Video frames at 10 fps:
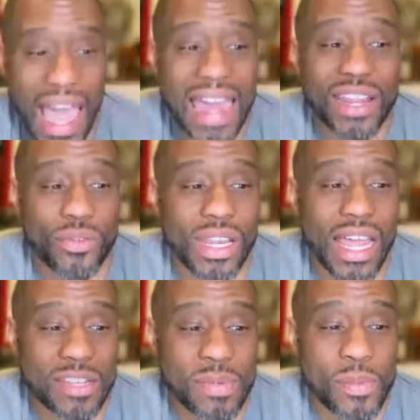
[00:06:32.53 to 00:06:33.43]
I didn't
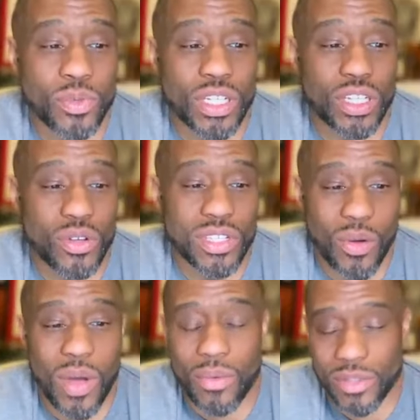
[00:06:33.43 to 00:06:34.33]
realize people didn't know
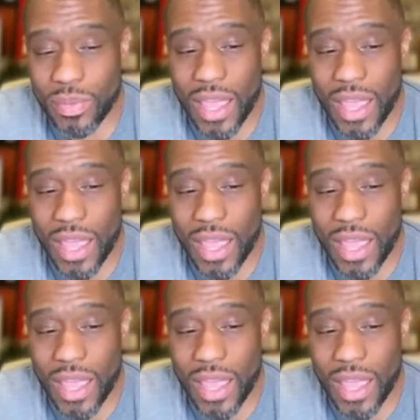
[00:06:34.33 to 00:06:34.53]
Saquon was a